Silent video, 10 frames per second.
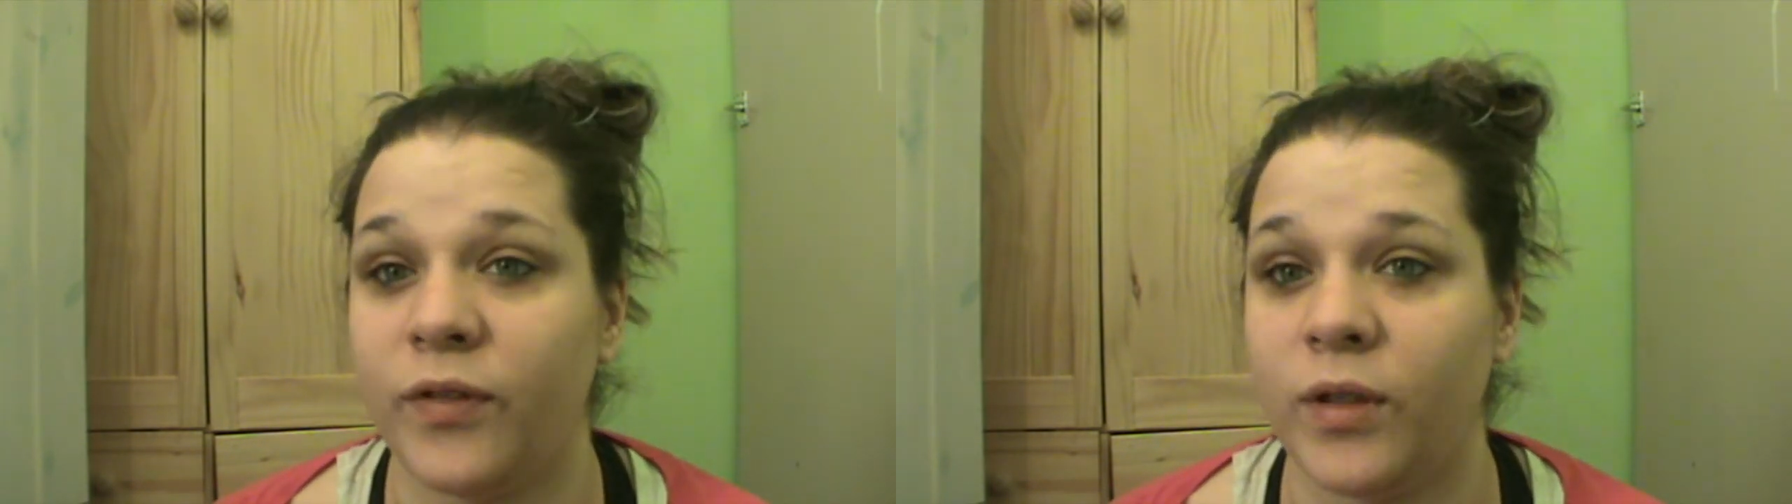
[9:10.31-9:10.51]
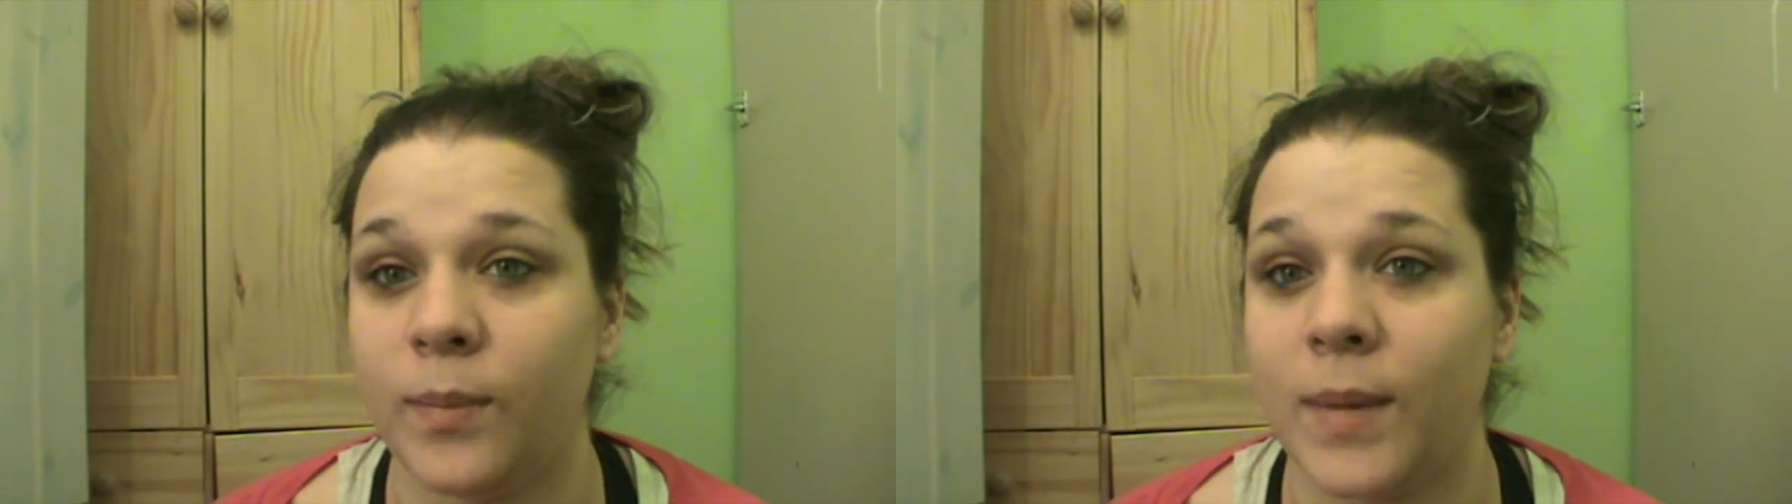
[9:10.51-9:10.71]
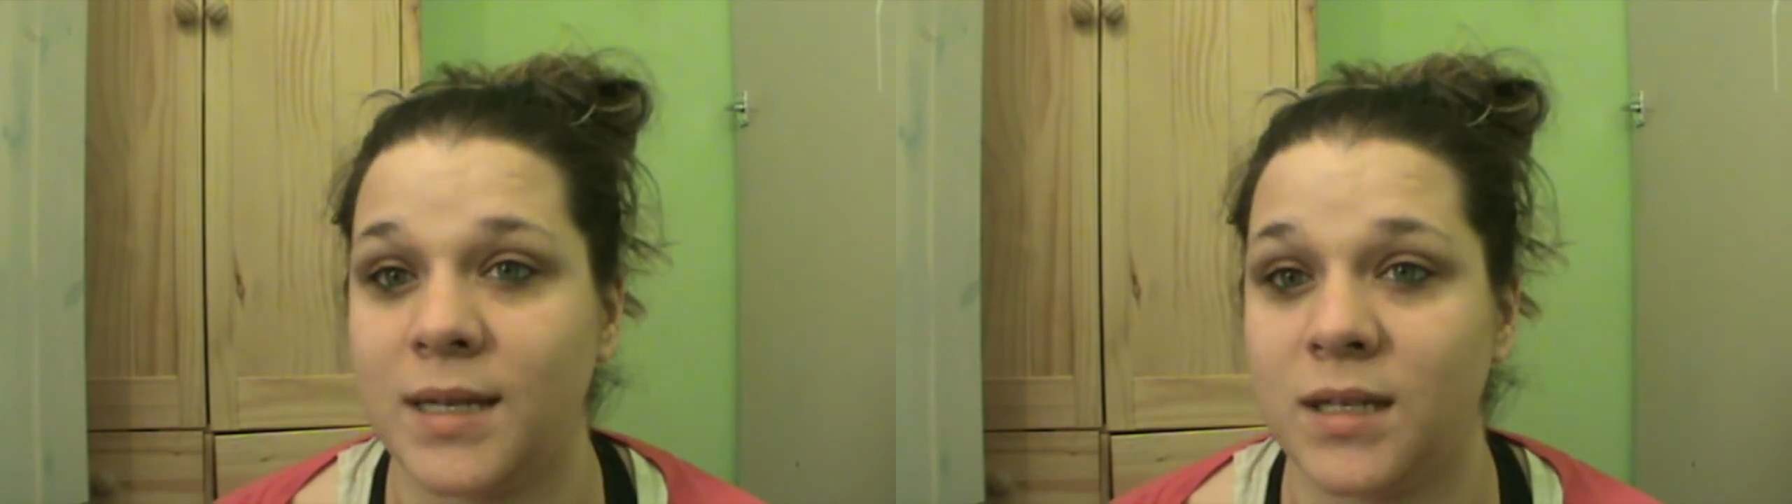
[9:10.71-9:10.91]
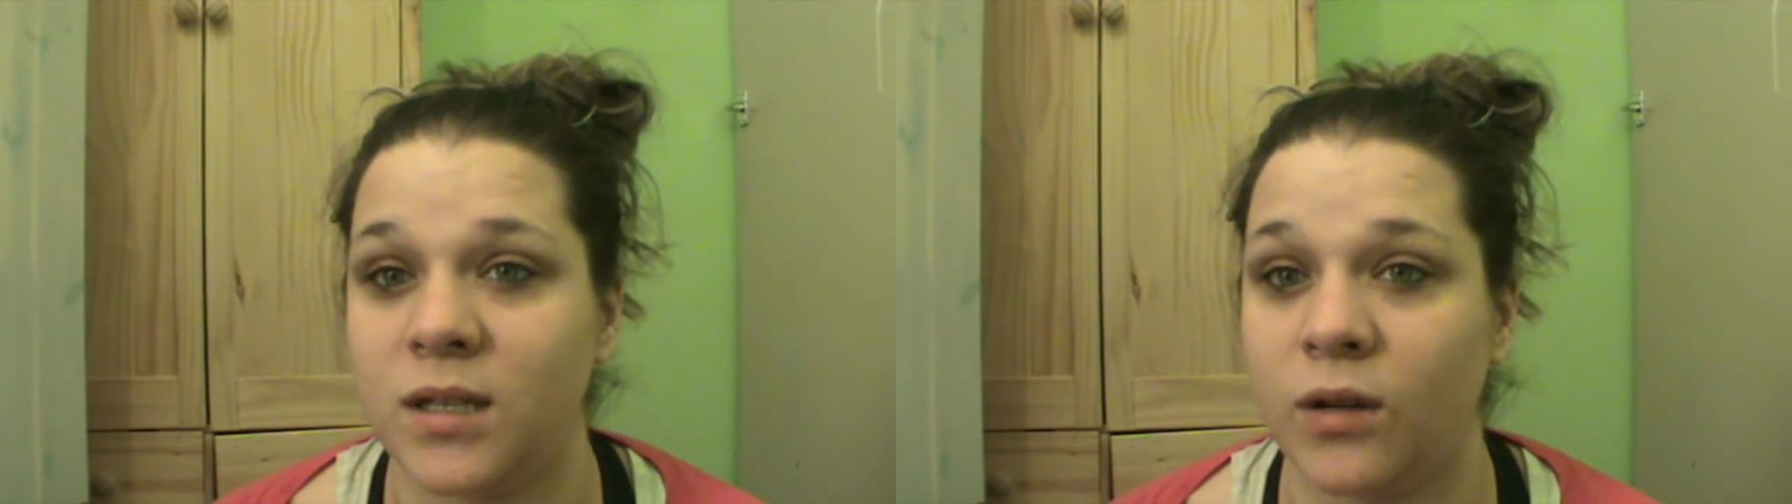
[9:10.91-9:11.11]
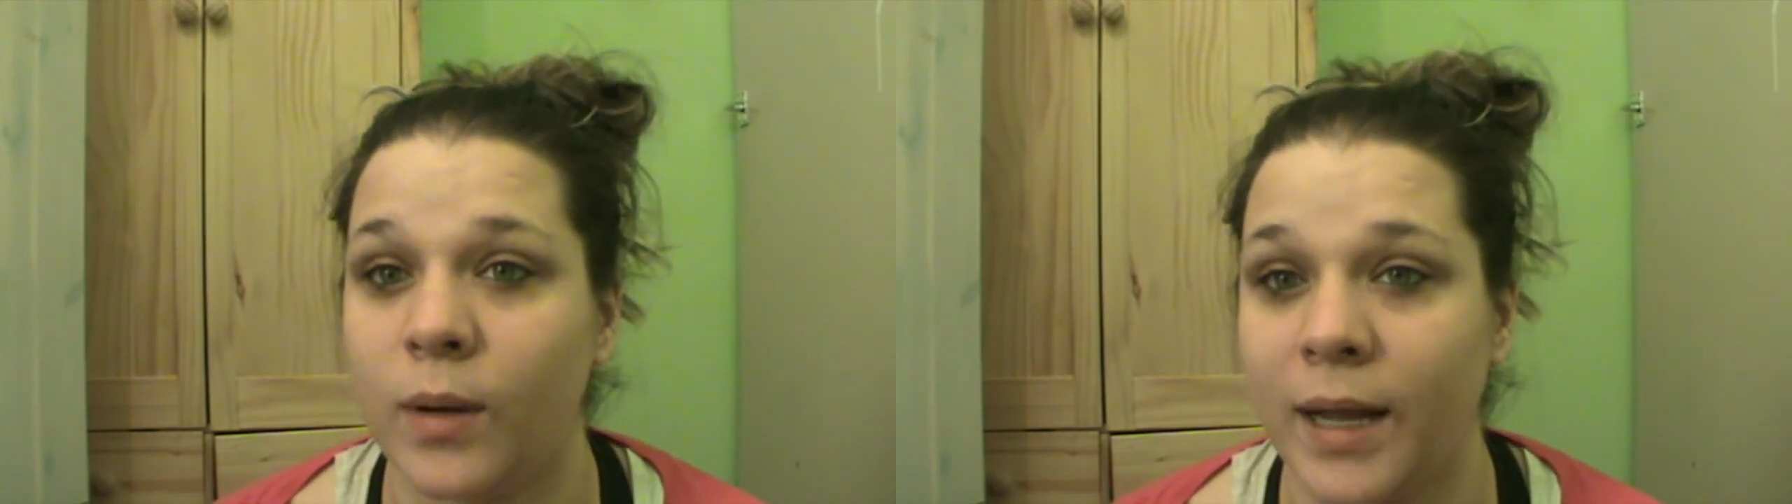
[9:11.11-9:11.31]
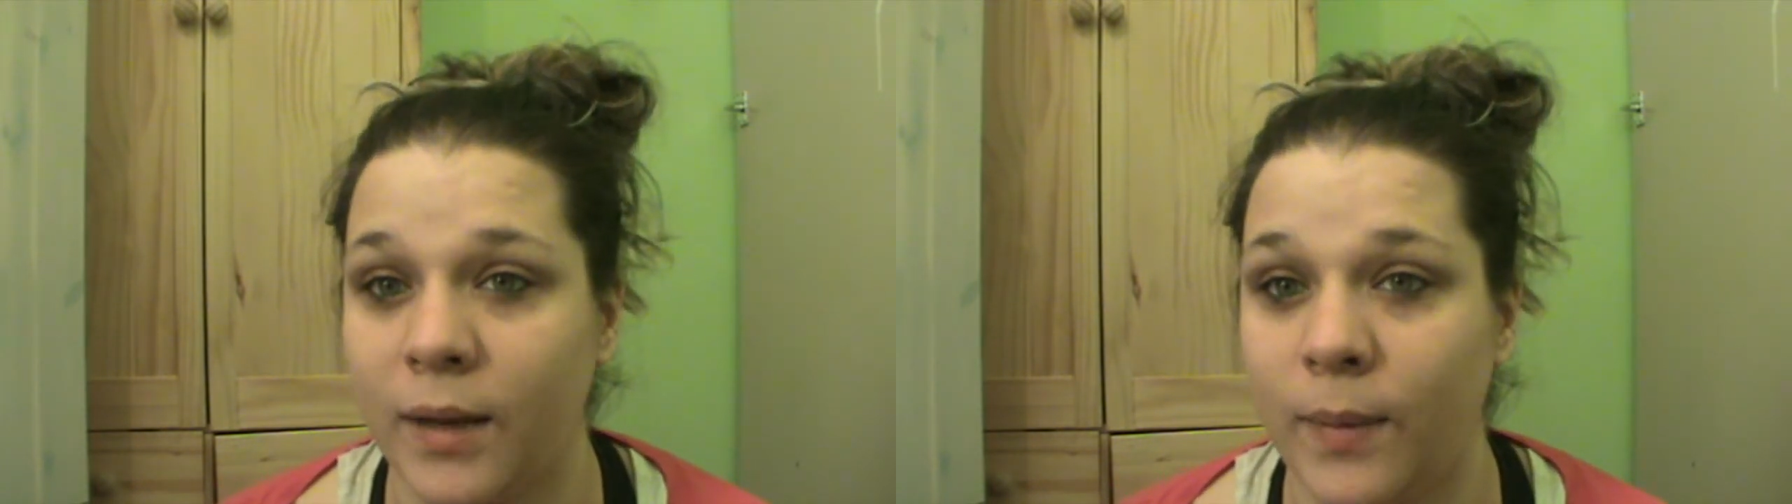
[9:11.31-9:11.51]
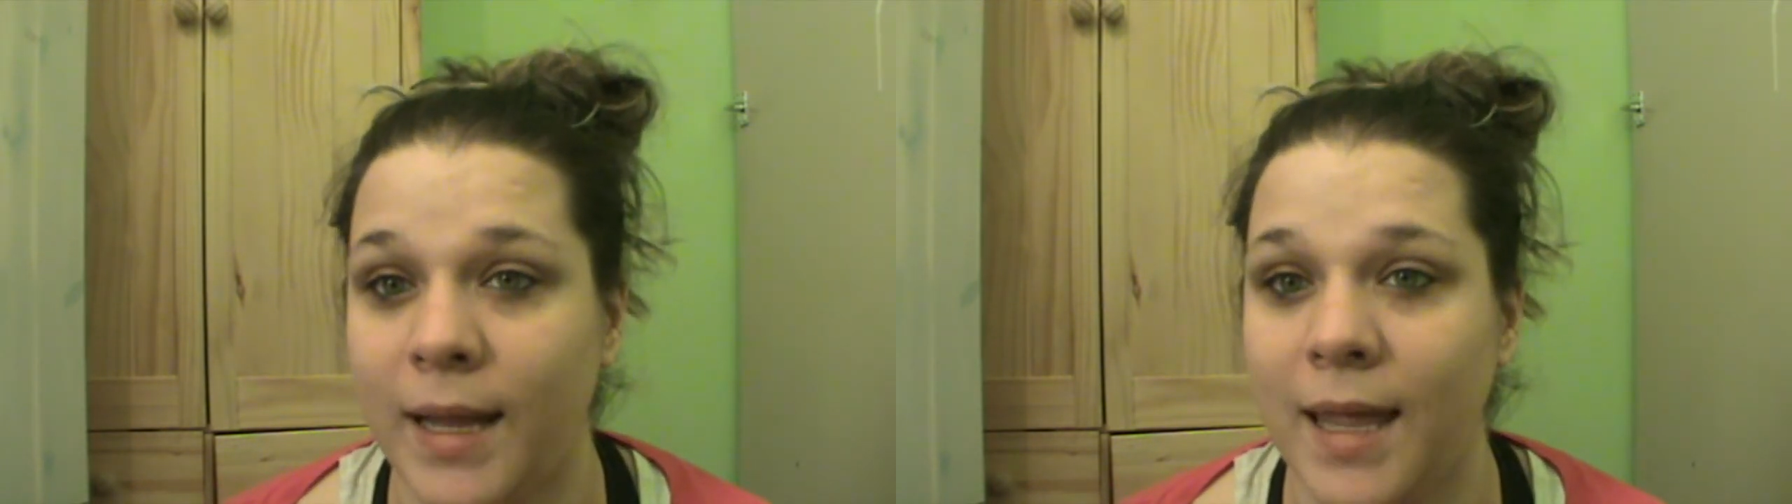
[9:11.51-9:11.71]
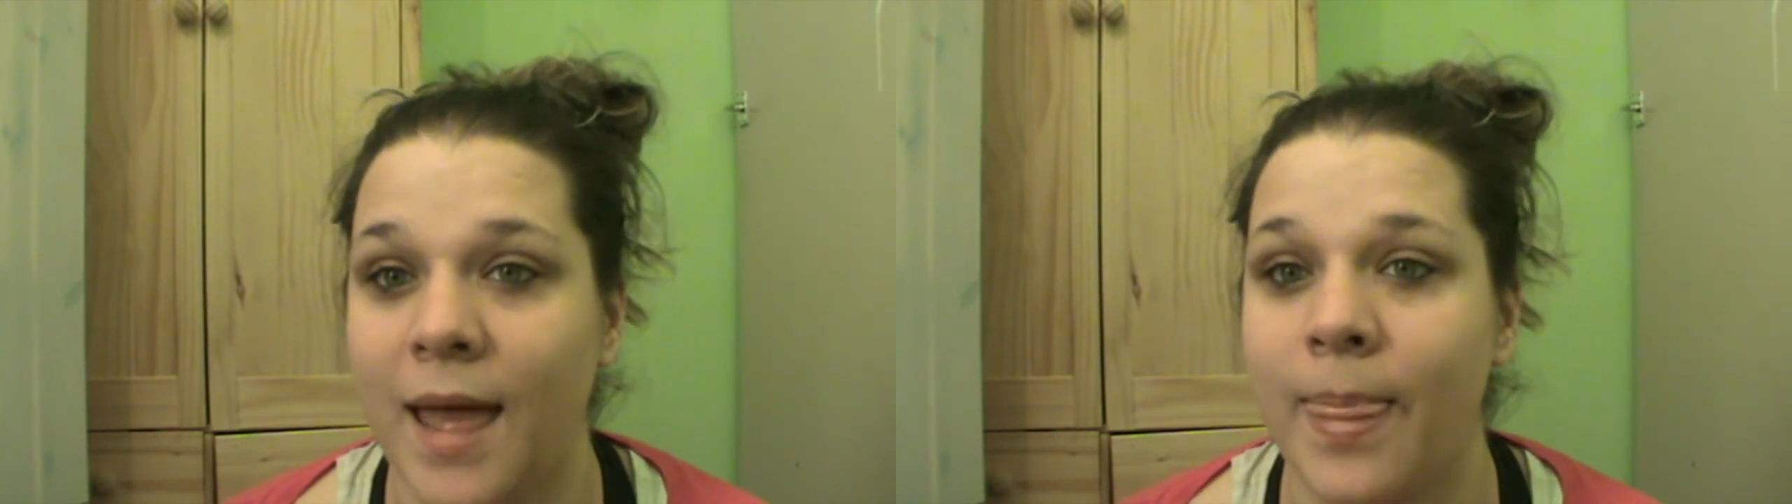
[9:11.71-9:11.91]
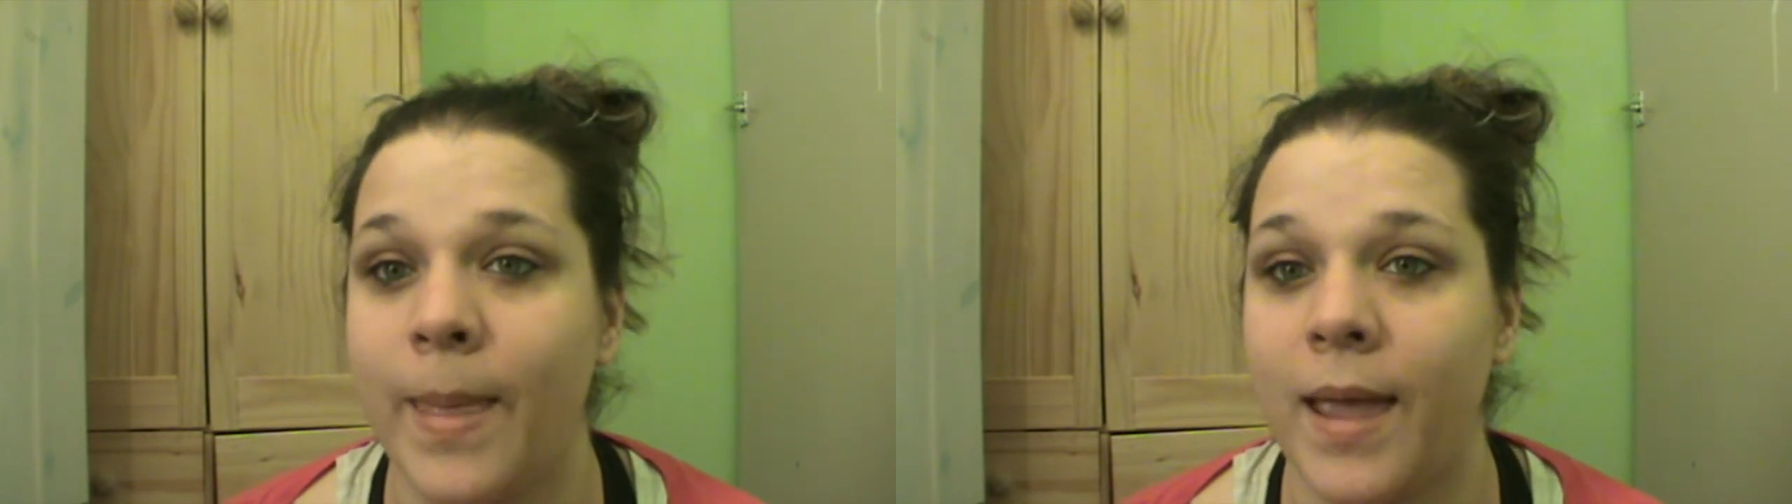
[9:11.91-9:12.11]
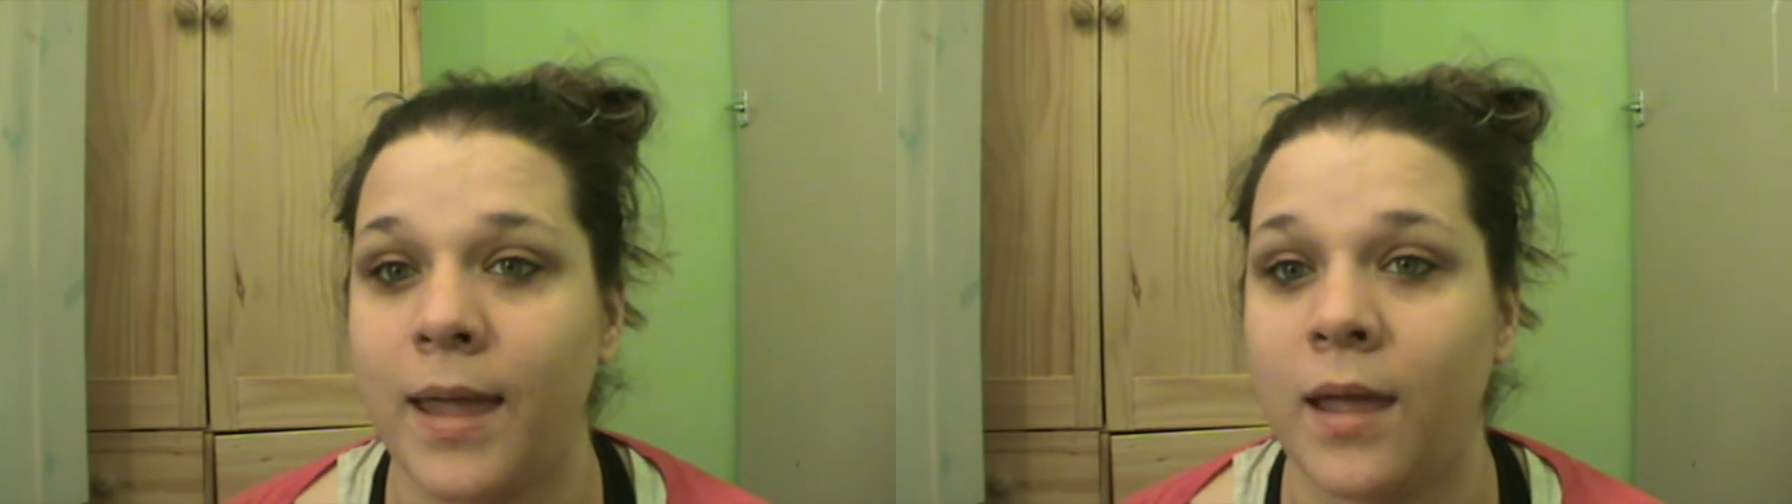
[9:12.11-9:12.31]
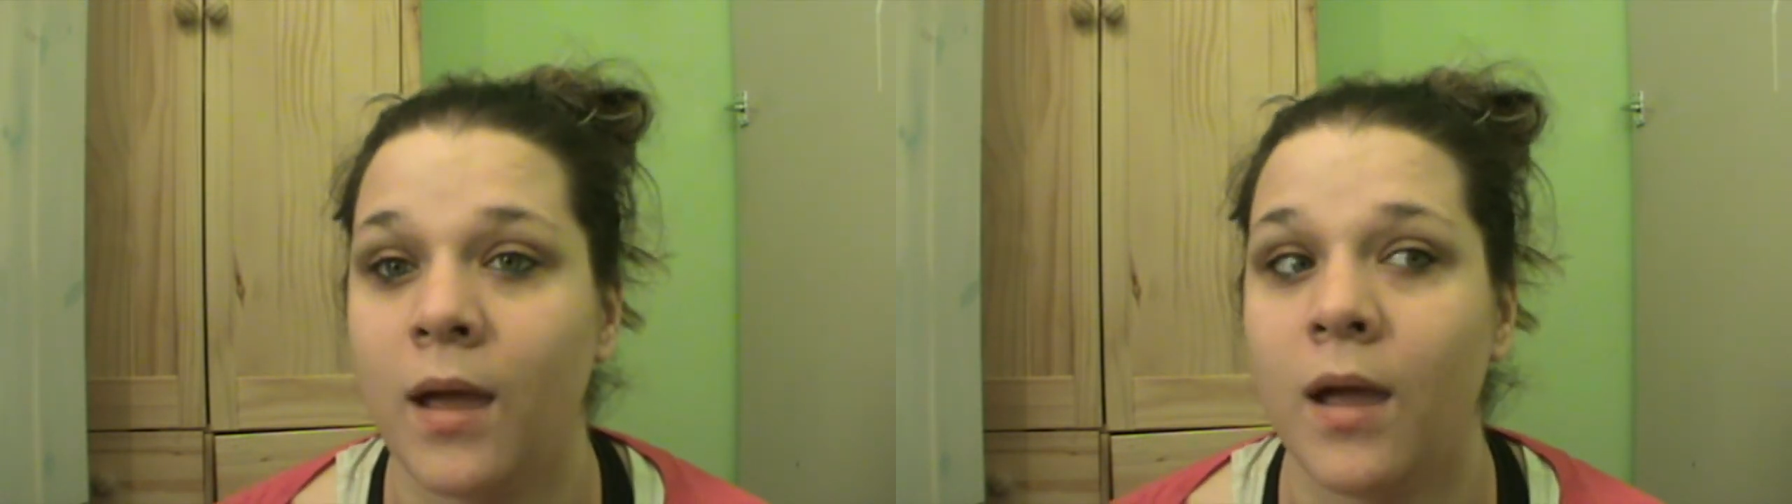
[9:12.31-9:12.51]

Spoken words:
through the medicine quite quick, and they,